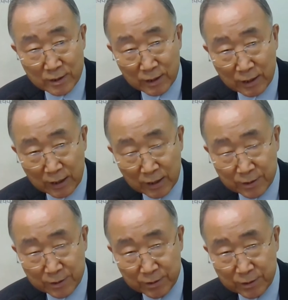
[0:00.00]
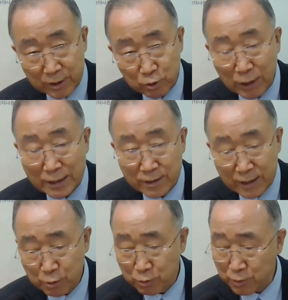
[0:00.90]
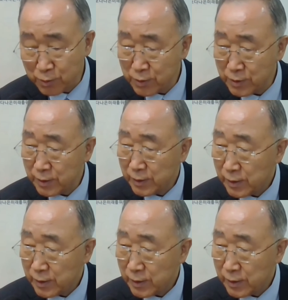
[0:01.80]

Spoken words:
and United Nations.